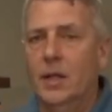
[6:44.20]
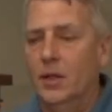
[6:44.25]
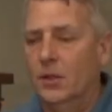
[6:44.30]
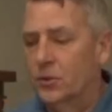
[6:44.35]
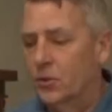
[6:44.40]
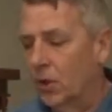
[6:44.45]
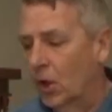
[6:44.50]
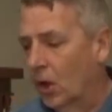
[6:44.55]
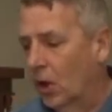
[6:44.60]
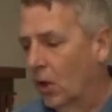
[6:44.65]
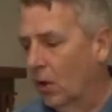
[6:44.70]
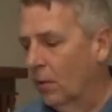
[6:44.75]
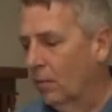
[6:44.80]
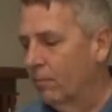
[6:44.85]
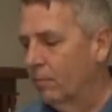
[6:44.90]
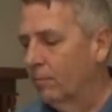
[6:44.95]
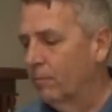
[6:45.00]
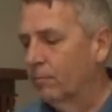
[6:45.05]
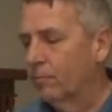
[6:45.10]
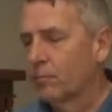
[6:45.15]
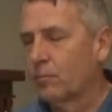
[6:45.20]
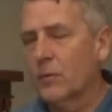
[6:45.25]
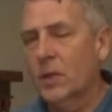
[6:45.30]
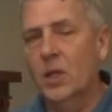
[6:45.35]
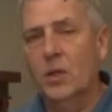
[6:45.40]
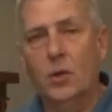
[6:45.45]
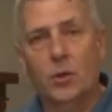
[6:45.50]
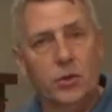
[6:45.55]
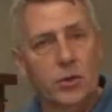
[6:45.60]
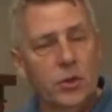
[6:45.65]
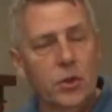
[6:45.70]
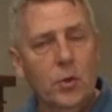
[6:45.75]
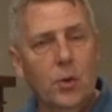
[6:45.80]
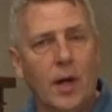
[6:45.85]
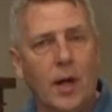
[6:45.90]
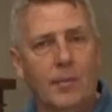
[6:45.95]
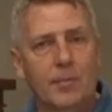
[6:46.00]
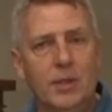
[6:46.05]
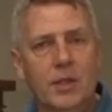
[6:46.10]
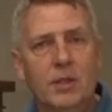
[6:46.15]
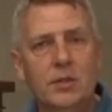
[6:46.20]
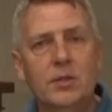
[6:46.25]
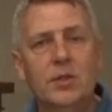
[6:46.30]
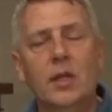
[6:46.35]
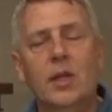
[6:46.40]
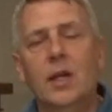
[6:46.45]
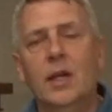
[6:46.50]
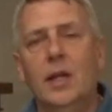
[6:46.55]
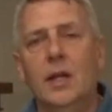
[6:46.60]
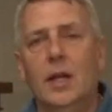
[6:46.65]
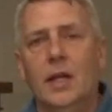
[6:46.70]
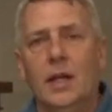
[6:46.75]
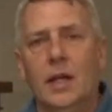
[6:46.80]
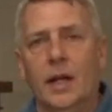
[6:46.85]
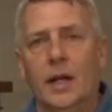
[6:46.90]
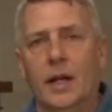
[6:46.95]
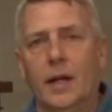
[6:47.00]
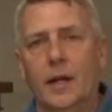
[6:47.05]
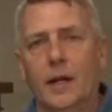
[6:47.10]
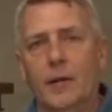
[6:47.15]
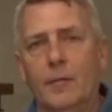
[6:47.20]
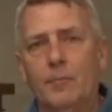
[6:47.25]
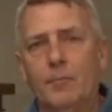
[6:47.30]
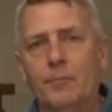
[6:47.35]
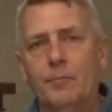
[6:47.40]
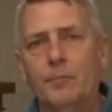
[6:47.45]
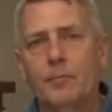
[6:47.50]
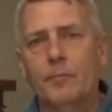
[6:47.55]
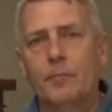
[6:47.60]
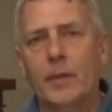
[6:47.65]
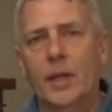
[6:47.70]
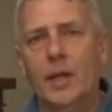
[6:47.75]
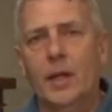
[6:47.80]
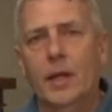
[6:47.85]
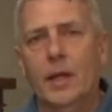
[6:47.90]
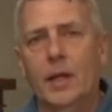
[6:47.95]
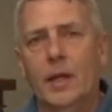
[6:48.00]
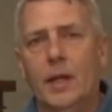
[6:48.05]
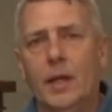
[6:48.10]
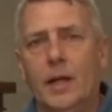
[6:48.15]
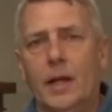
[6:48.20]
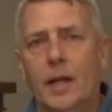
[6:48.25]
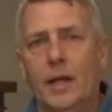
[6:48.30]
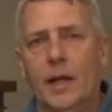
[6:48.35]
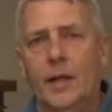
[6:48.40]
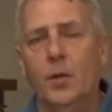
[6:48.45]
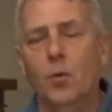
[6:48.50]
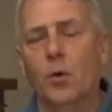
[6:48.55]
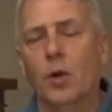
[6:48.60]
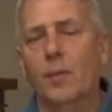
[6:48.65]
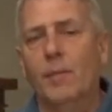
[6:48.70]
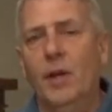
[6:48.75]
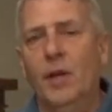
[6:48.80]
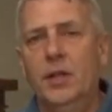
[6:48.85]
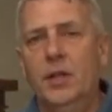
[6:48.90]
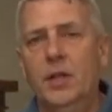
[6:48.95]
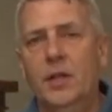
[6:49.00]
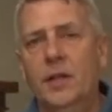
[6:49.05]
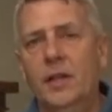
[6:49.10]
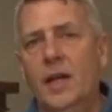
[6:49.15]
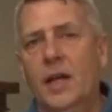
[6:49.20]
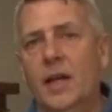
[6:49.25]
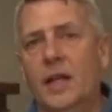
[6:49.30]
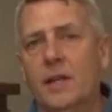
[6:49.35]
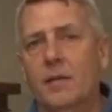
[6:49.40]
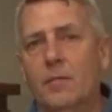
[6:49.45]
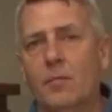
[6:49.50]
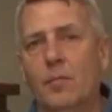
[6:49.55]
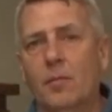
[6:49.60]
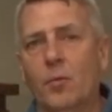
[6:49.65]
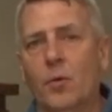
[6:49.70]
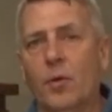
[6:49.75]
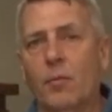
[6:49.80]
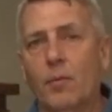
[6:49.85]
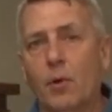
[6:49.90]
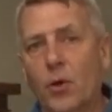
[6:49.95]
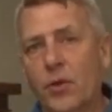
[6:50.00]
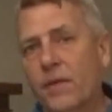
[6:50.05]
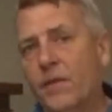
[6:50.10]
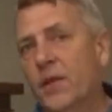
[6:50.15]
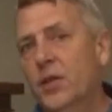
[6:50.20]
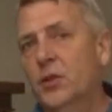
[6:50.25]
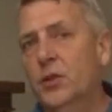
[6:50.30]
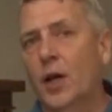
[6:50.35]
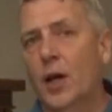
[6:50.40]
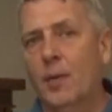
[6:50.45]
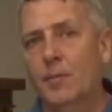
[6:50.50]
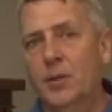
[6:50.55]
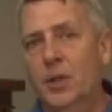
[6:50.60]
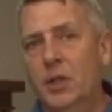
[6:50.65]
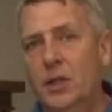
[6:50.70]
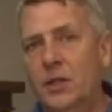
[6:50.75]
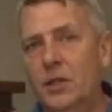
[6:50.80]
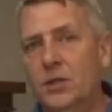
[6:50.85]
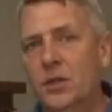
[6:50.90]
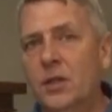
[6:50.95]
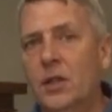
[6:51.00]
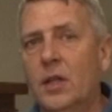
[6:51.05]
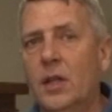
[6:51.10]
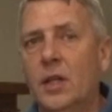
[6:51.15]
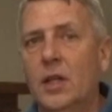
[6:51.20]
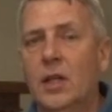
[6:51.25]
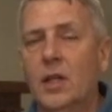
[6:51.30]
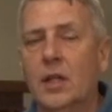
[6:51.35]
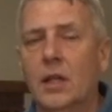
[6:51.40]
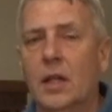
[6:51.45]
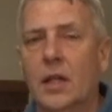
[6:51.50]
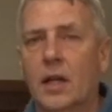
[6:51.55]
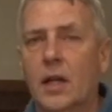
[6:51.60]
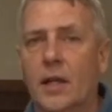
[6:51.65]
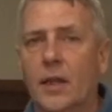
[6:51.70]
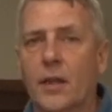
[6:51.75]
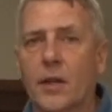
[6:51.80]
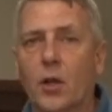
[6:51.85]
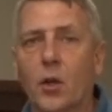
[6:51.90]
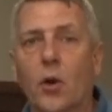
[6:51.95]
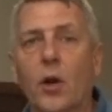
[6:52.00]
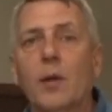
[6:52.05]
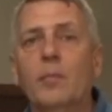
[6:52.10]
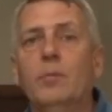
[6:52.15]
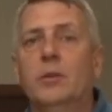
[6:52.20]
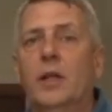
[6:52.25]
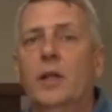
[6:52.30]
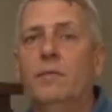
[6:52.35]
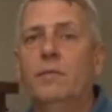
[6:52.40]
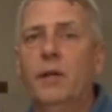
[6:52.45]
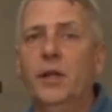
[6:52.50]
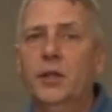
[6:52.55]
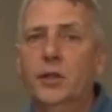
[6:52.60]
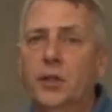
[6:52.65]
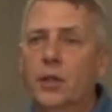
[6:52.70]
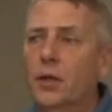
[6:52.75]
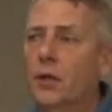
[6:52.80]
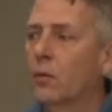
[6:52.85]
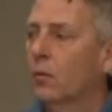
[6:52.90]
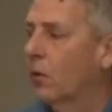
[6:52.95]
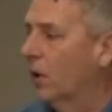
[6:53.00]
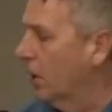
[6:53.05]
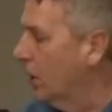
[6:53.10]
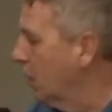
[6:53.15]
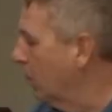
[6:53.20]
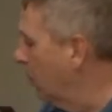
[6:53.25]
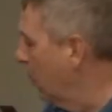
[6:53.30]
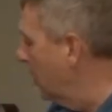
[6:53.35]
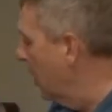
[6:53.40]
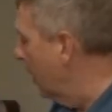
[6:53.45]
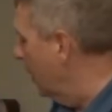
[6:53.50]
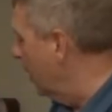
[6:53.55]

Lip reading: So those are two options. I do want to mention that with both of these options, the coin play feature, where you put a